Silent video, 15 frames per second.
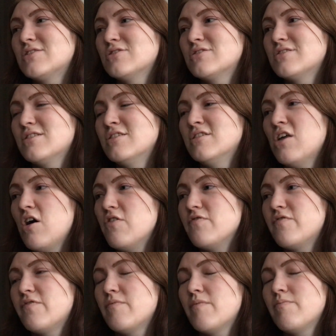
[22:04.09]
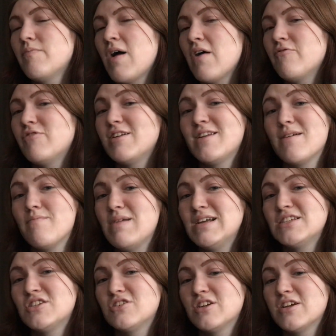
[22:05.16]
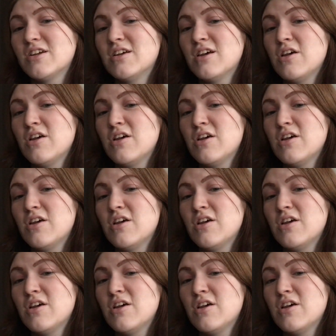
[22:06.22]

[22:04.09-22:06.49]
just love reading a mystery